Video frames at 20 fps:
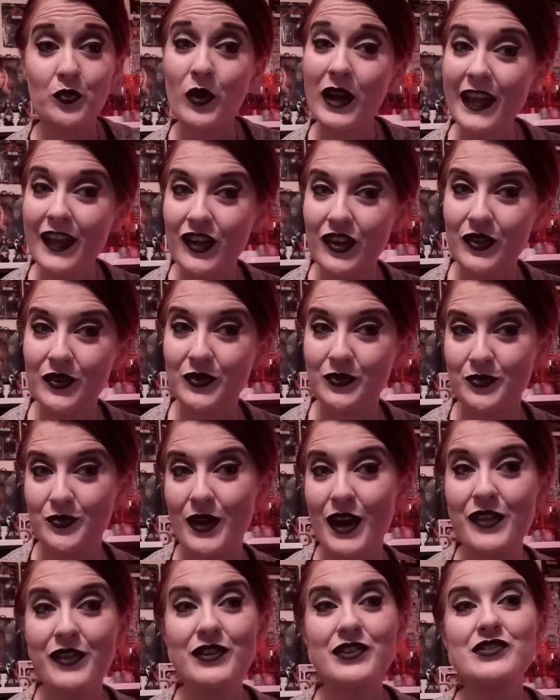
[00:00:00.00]
Well,
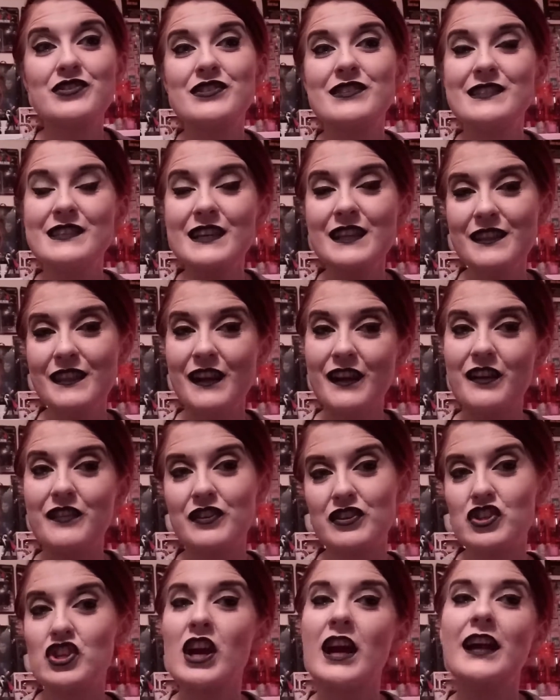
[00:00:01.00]
while they're sitting there
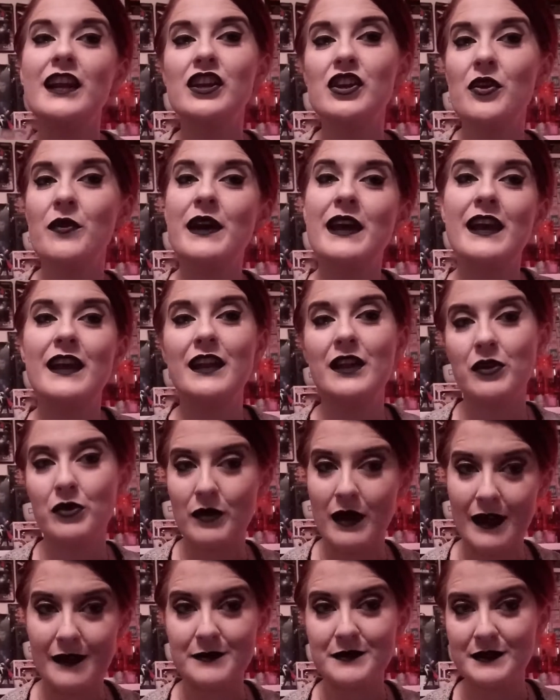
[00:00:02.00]
and they're trying to go ahead and
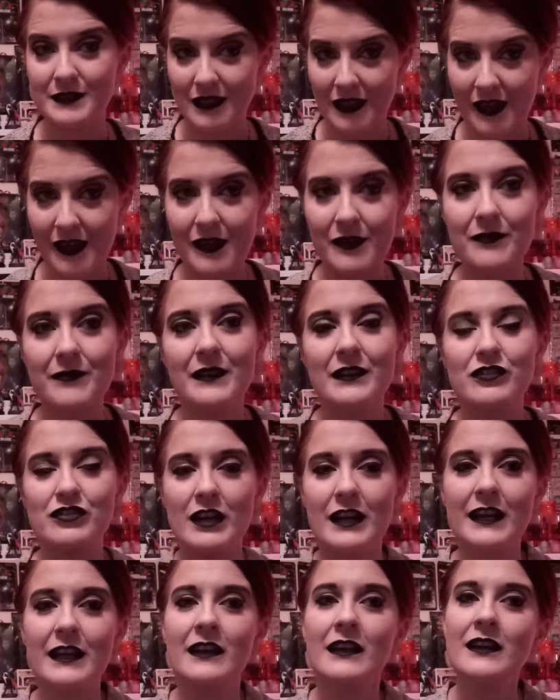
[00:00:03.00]
grasp life and
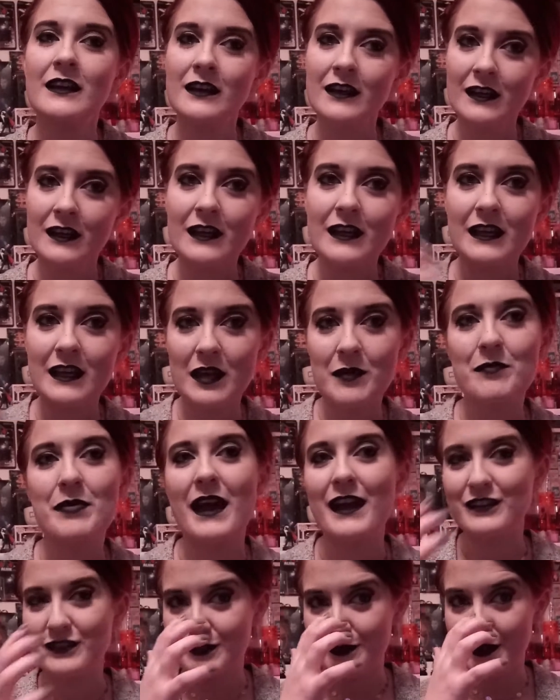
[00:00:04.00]
trying to get
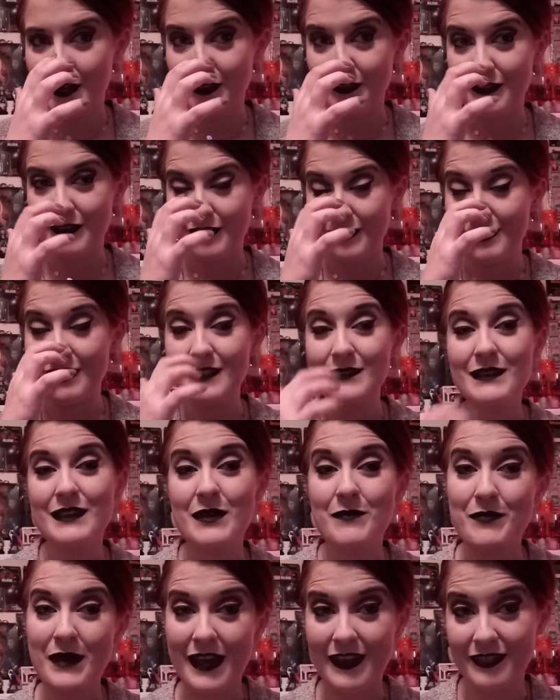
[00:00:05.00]
back
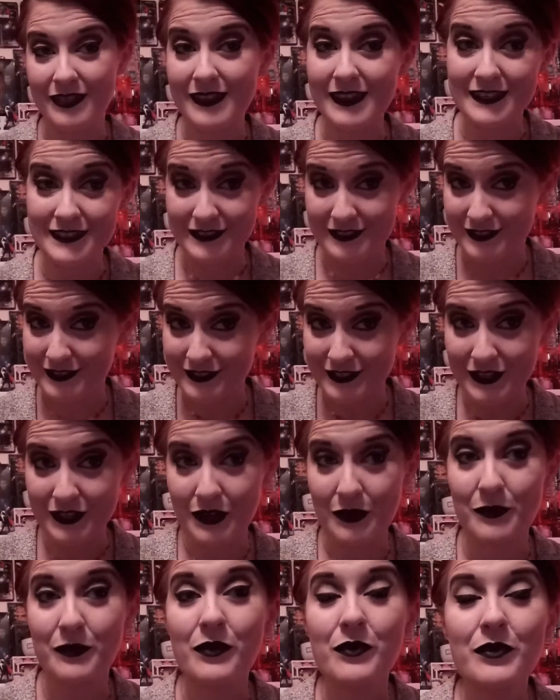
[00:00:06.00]
things,
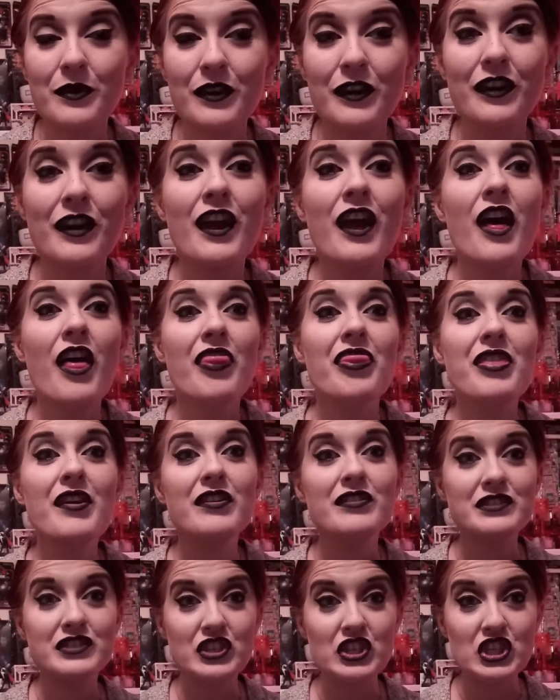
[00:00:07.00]
in order,
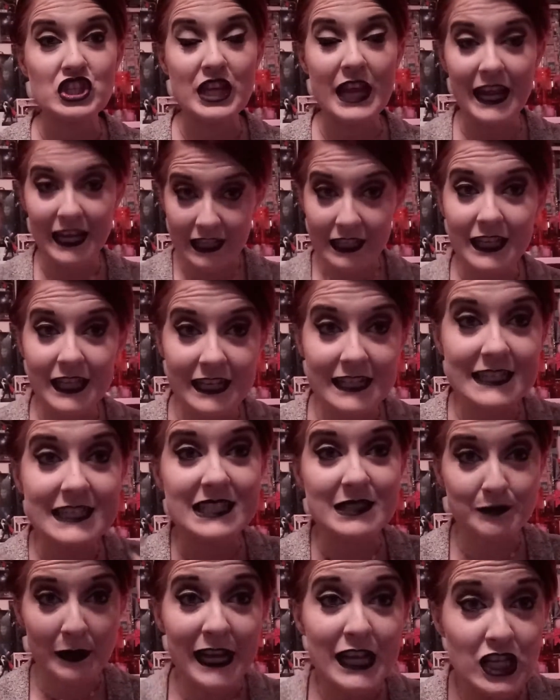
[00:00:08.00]
there's this alien
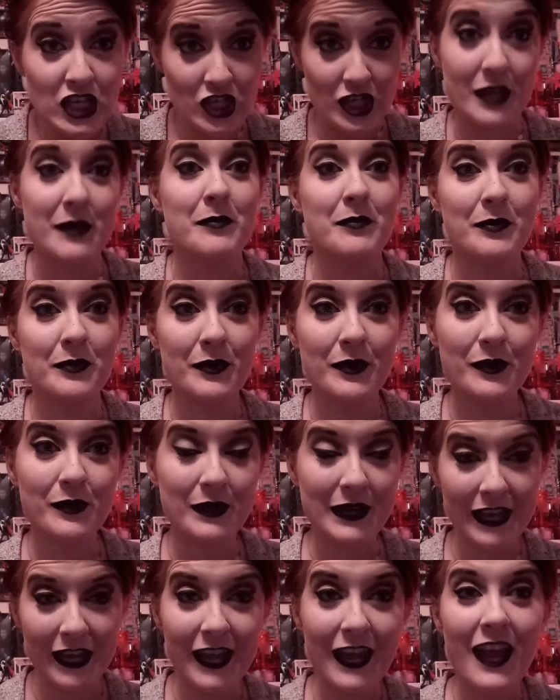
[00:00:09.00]
spaceship,
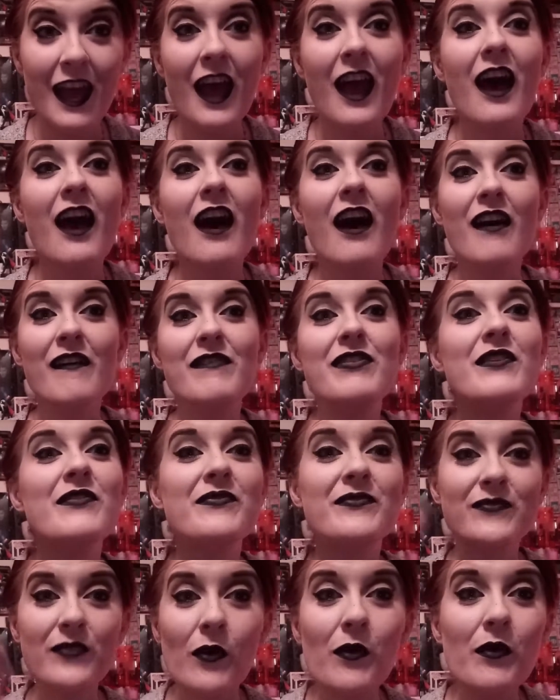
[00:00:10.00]
okay, of the